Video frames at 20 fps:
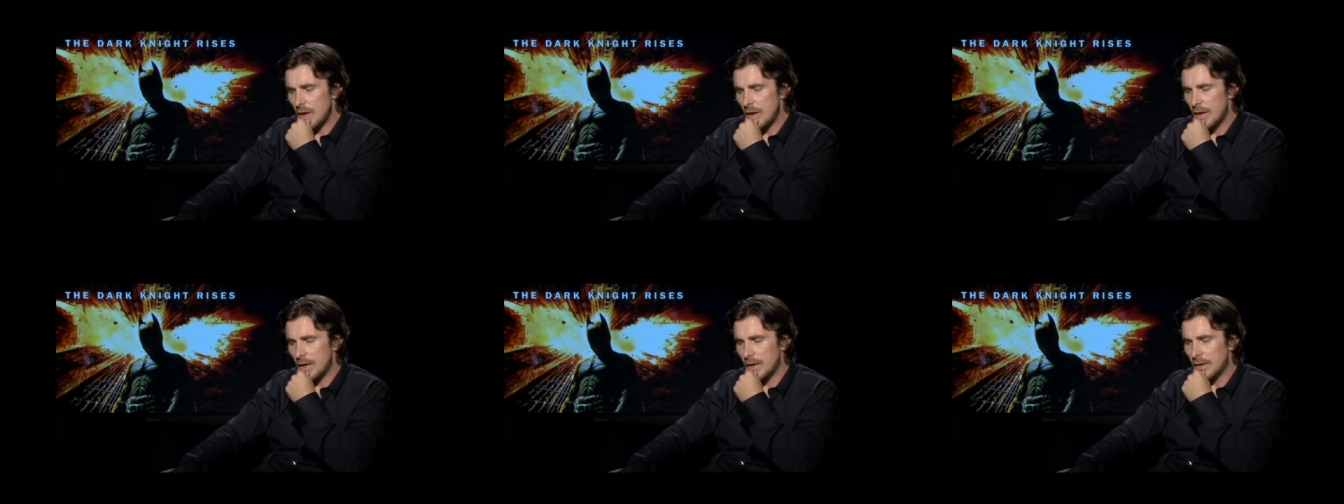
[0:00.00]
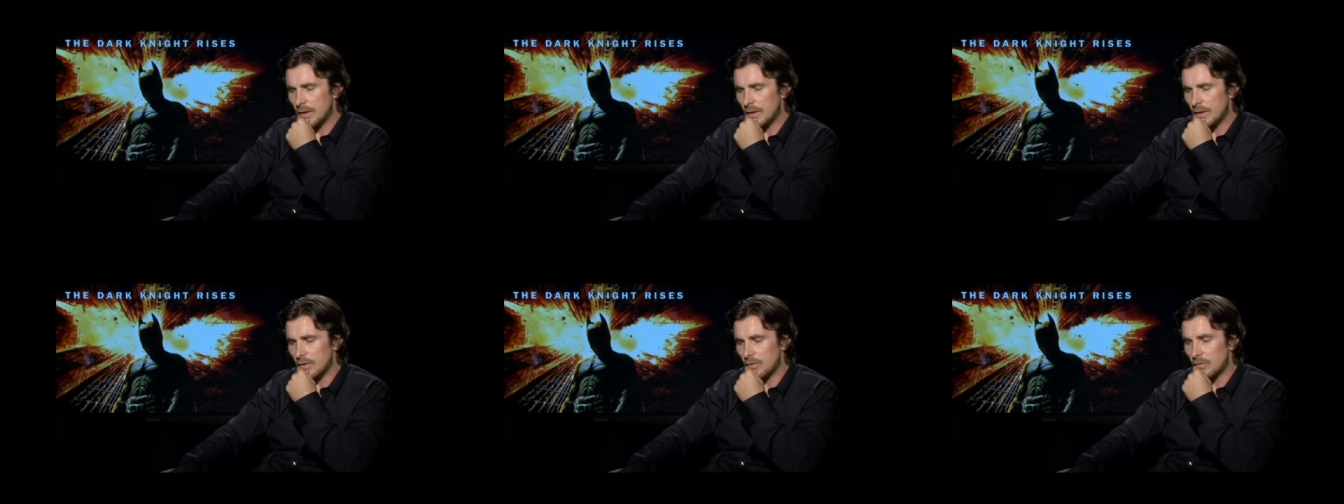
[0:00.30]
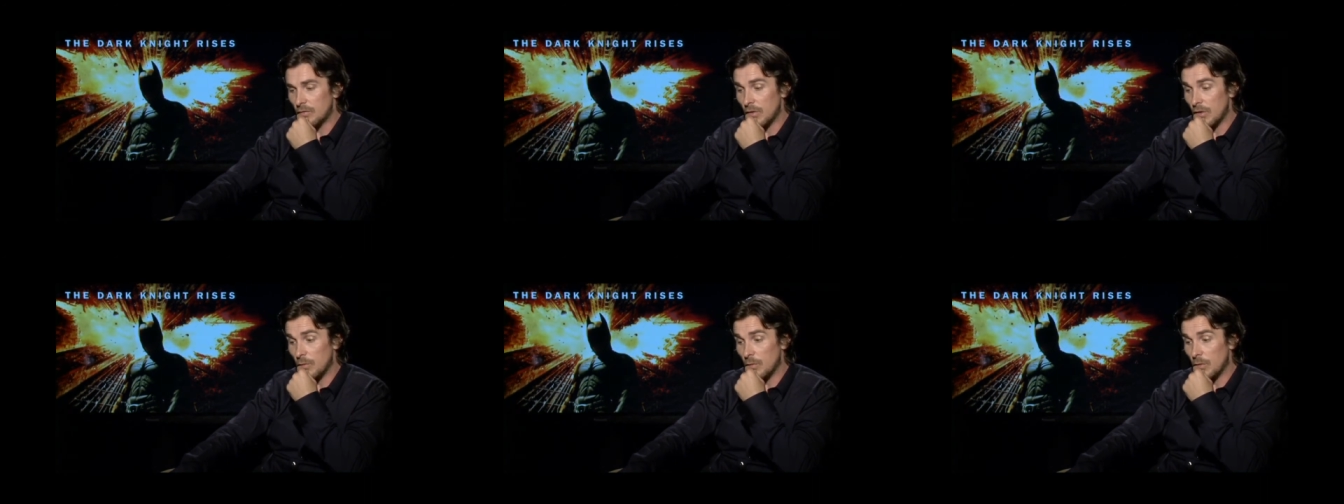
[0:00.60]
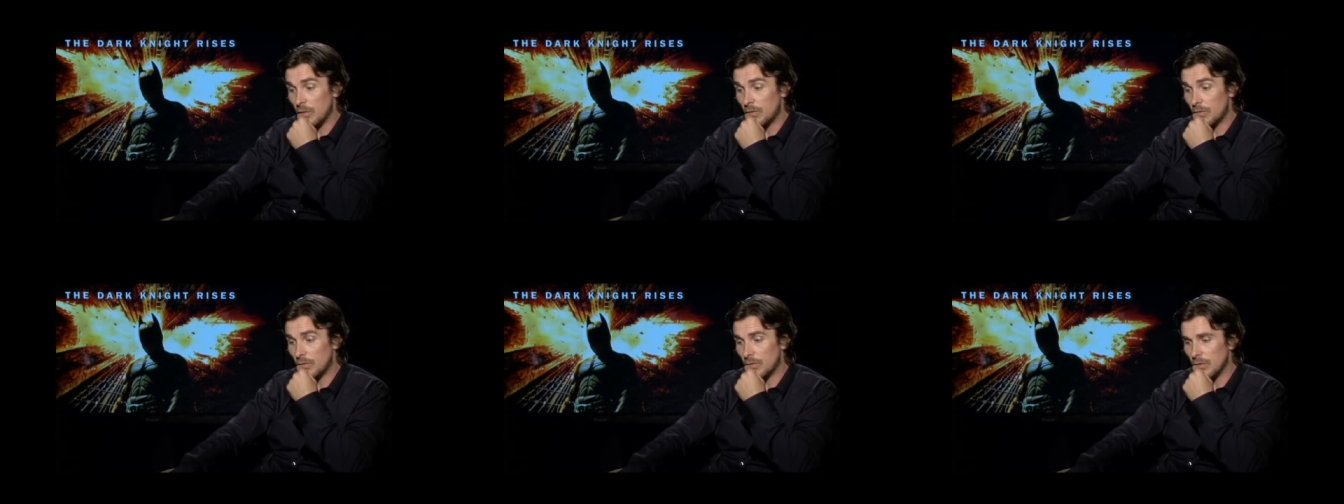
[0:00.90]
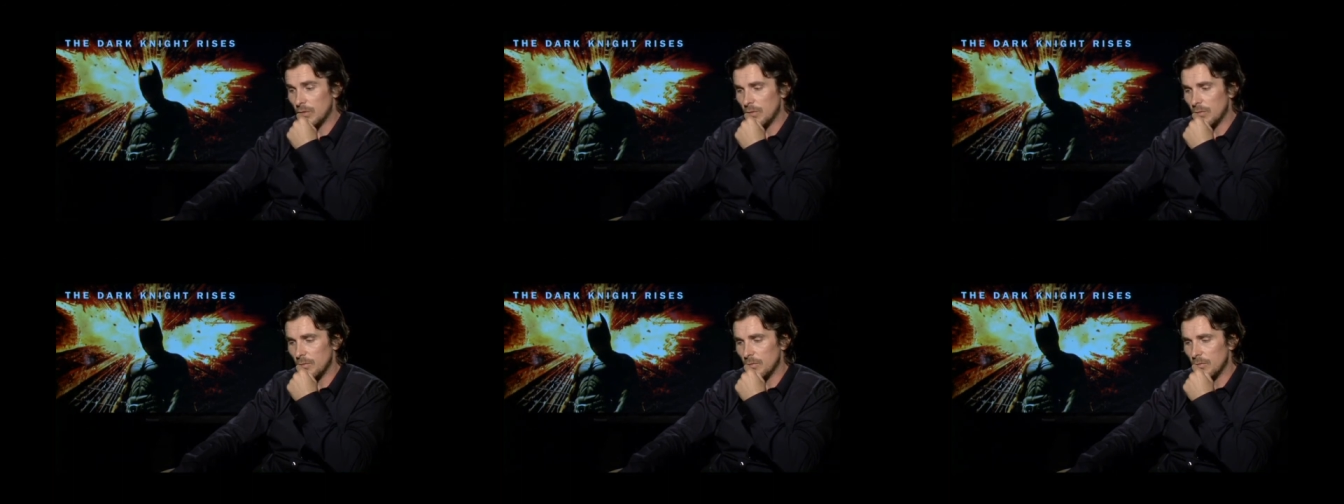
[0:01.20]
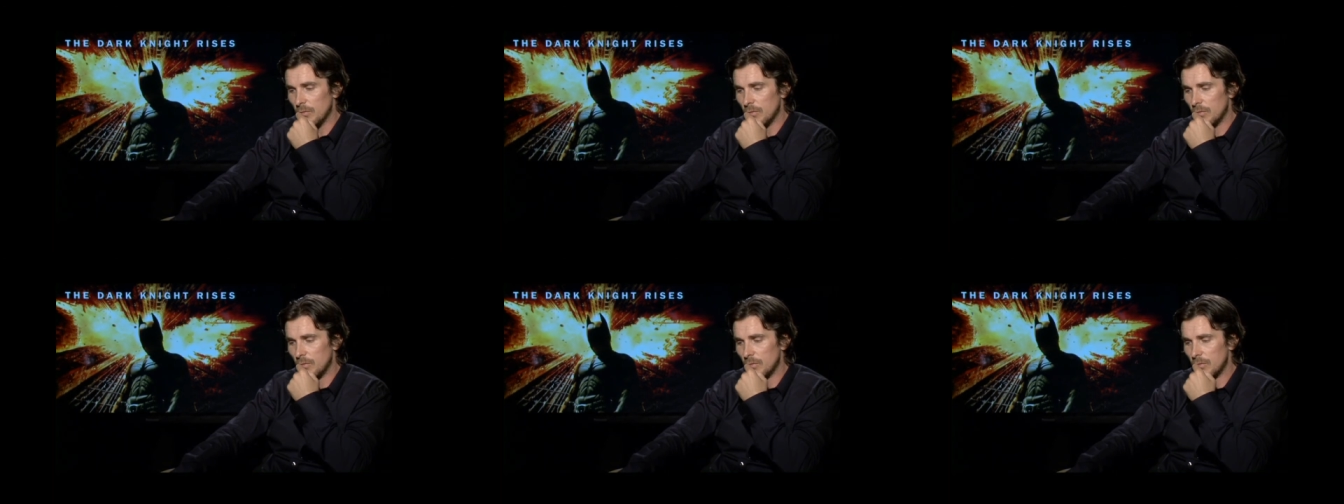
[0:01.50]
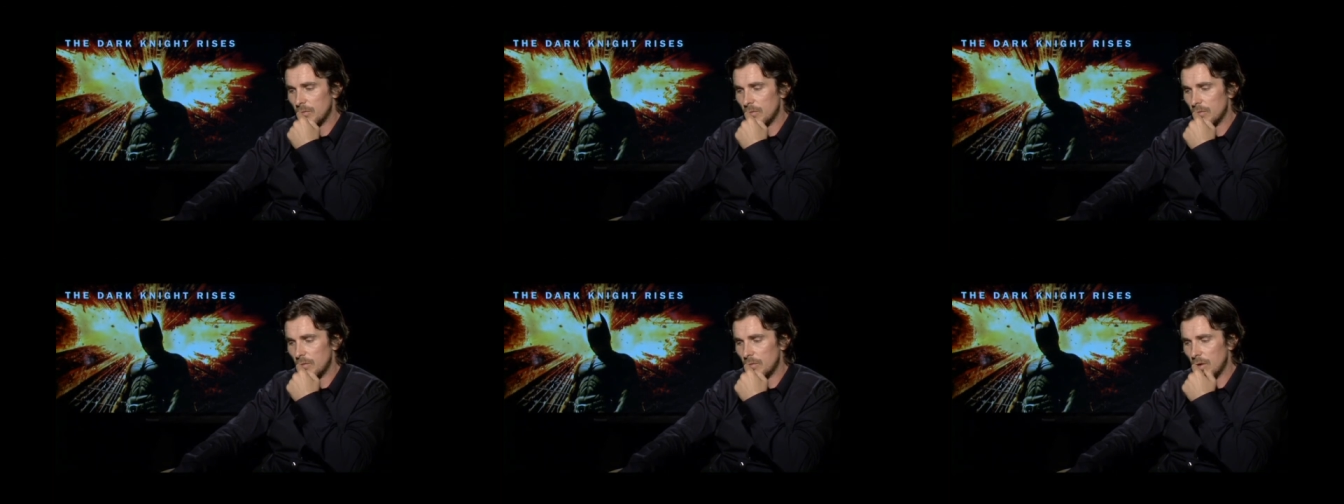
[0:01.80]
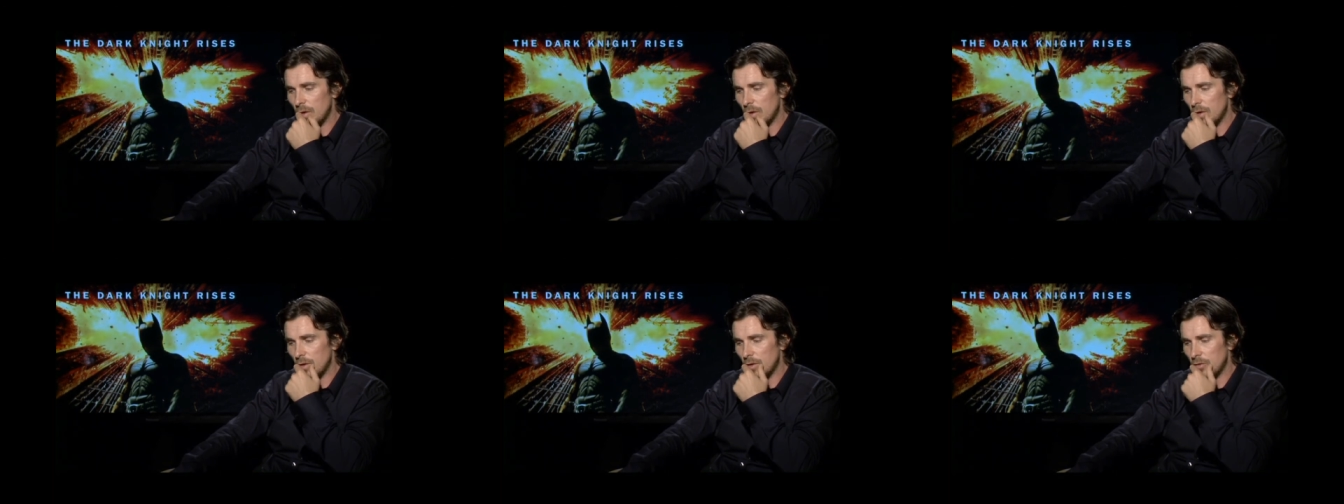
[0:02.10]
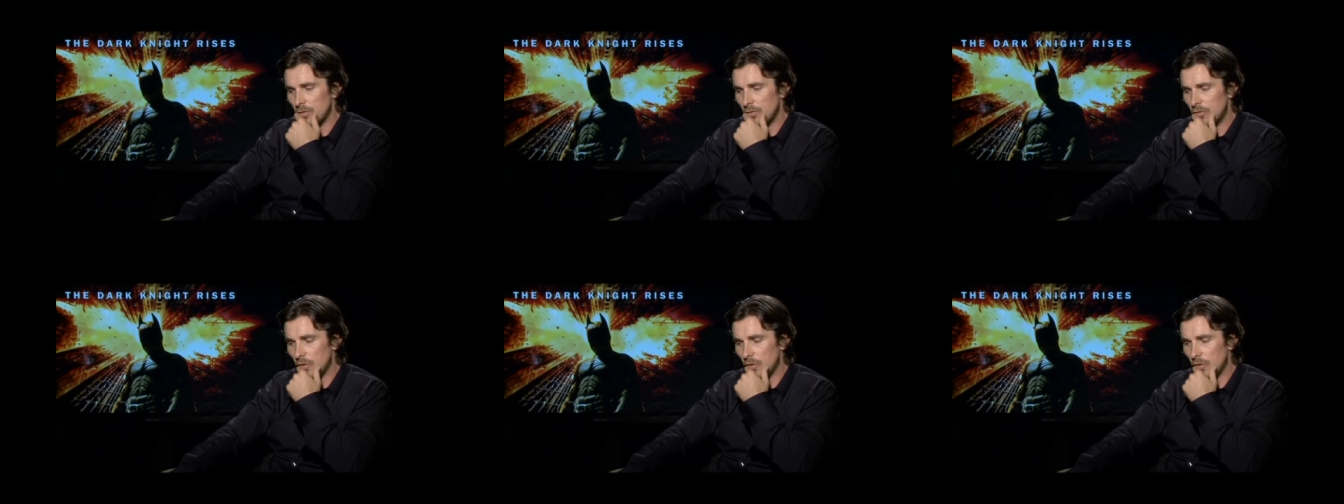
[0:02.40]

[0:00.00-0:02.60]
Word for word: and it's very much um, uh,